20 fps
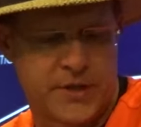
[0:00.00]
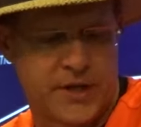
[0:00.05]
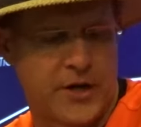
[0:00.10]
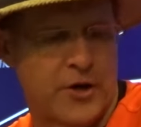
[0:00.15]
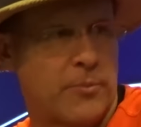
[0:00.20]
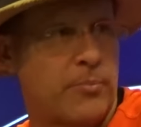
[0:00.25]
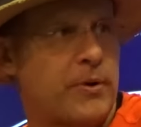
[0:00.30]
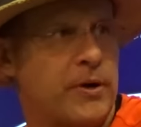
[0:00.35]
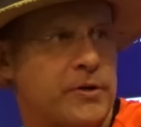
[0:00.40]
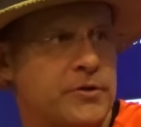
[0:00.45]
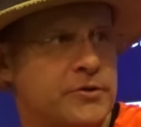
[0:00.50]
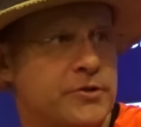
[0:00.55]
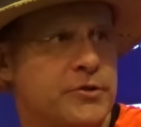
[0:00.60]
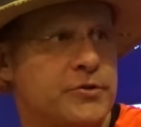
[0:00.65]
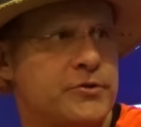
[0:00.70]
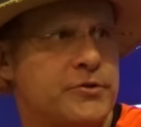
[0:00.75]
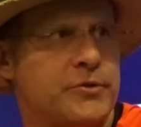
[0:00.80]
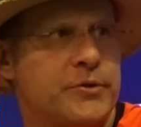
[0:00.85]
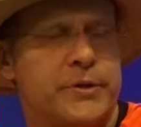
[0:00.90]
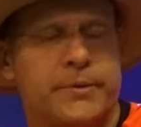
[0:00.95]
to get our players
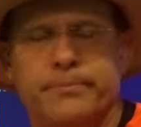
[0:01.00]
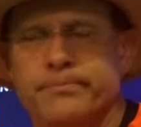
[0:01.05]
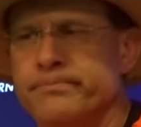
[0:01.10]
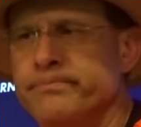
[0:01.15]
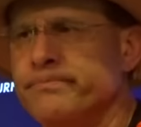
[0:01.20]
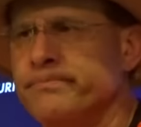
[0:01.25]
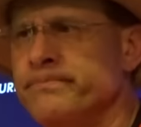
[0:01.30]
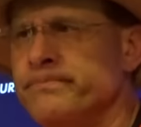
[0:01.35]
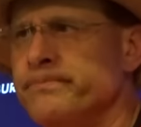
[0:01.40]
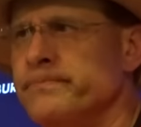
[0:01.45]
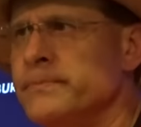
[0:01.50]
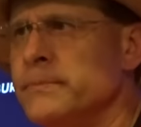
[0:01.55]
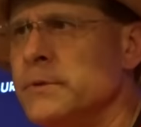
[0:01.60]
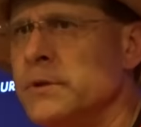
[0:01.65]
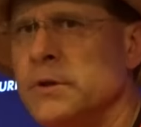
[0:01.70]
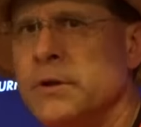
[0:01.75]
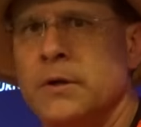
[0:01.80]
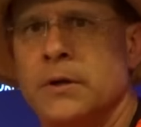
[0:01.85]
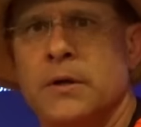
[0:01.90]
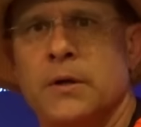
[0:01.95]
used to it. How is
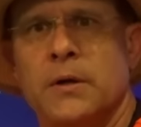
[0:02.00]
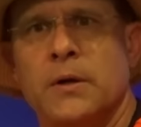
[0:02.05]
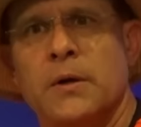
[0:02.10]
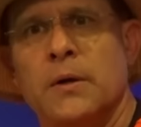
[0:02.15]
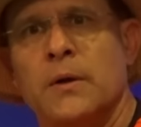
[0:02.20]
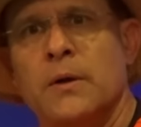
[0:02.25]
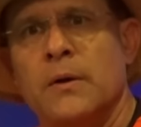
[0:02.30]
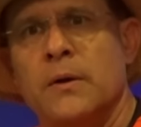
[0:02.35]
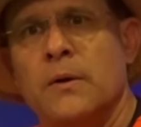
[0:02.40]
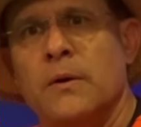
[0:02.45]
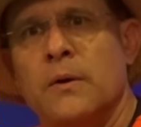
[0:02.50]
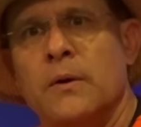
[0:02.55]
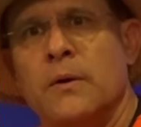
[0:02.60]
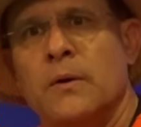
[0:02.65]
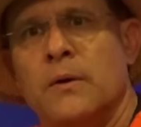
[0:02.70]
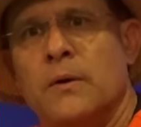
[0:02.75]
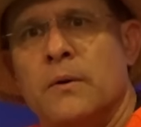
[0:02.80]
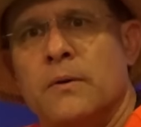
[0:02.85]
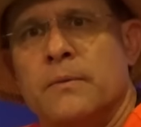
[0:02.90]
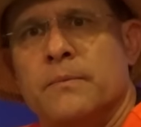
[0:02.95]
it a factor? What
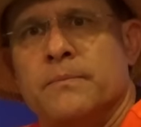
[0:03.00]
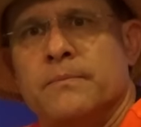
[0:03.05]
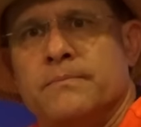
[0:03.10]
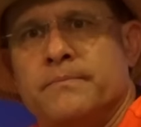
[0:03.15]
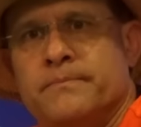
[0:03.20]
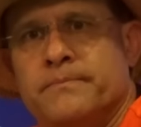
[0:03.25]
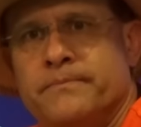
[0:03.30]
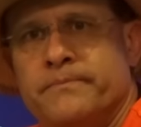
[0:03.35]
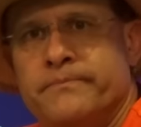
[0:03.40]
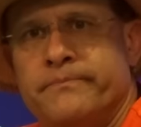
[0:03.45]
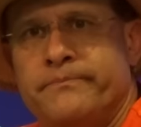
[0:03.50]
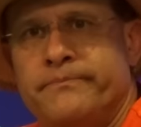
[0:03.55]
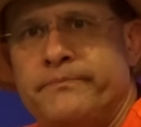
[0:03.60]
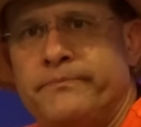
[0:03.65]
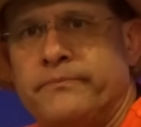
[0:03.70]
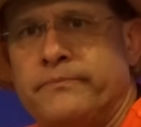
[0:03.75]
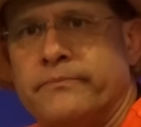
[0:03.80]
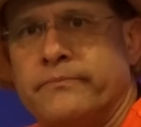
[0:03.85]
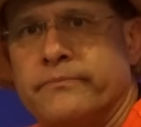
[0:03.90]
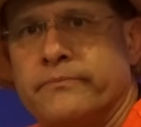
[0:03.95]
what what impact does it
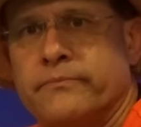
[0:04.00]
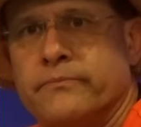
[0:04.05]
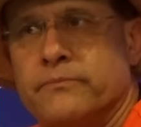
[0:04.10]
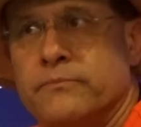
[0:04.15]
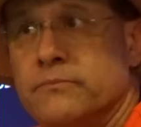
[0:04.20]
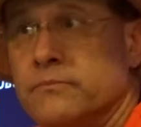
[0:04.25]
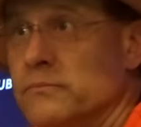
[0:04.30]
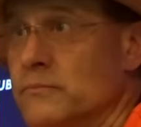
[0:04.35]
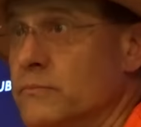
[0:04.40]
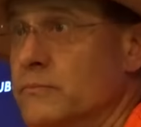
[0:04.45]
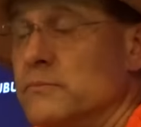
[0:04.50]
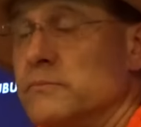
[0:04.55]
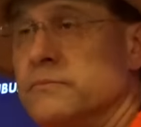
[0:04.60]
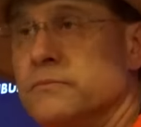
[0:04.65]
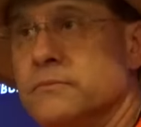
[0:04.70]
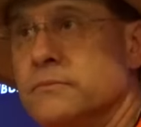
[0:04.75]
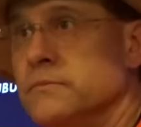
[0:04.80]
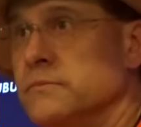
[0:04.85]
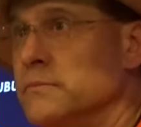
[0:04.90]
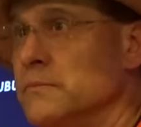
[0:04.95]
have on the field?
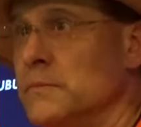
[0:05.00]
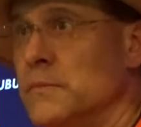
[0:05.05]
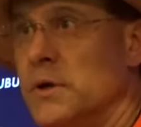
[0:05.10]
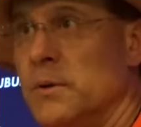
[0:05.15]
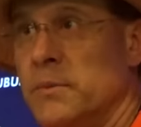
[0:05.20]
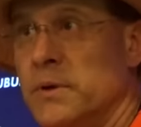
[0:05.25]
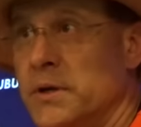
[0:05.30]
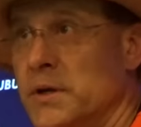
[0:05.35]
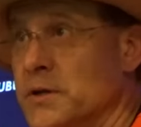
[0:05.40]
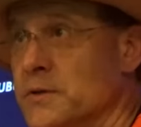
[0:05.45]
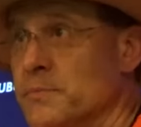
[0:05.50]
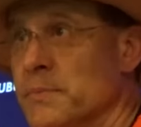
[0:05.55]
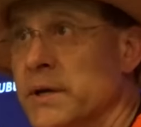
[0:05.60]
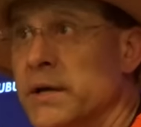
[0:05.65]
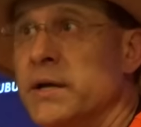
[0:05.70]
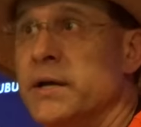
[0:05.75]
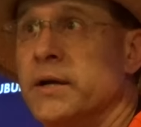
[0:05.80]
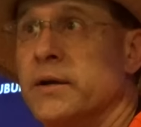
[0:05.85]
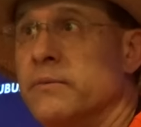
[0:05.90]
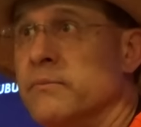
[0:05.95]
I mean, it's
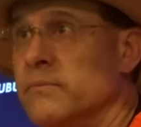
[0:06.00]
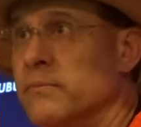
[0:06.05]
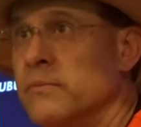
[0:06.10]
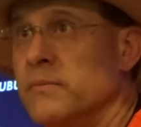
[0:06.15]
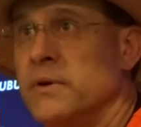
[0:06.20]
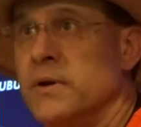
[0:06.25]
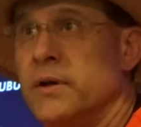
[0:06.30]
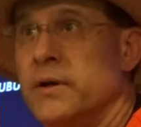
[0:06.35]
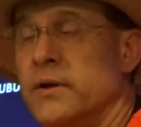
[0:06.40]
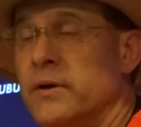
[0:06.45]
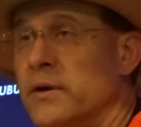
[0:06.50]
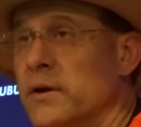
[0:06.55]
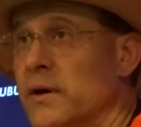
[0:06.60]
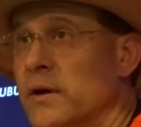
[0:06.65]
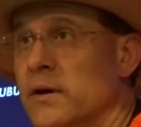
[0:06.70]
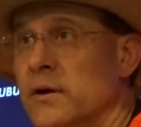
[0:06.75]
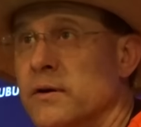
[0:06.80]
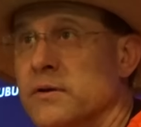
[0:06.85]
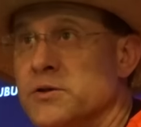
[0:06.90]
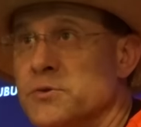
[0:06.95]
big, and, uh,
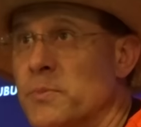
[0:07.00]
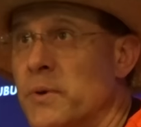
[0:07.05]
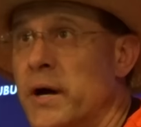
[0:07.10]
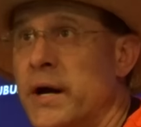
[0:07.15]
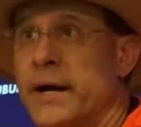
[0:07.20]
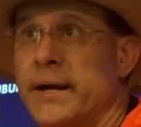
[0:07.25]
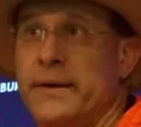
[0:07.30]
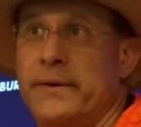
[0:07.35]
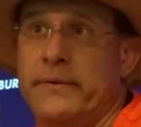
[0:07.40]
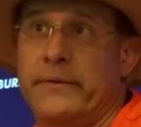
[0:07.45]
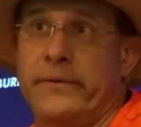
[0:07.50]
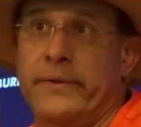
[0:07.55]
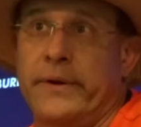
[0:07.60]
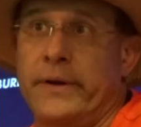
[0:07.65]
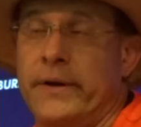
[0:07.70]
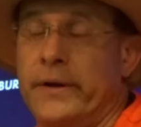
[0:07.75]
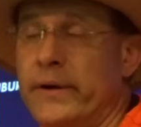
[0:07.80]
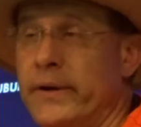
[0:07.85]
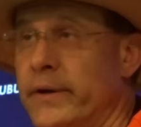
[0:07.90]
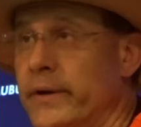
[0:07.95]
it's bright,
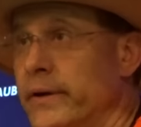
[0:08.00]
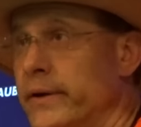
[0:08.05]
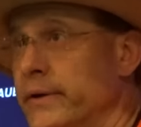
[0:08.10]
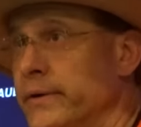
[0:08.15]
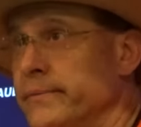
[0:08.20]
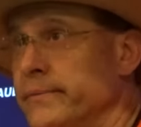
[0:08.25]
and uh,